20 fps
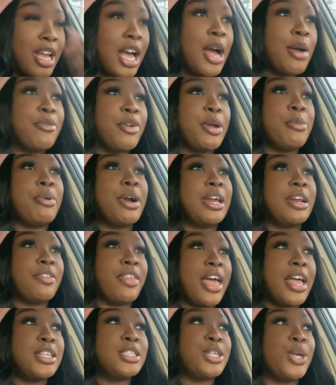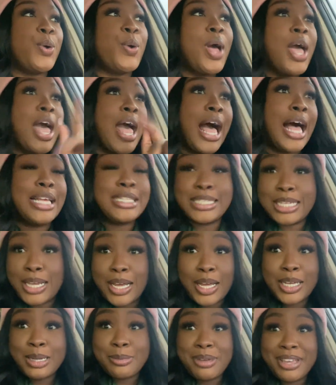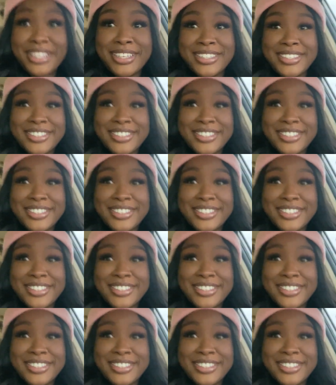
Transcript: I'm very proud of that. So I'll see y'all in a bit.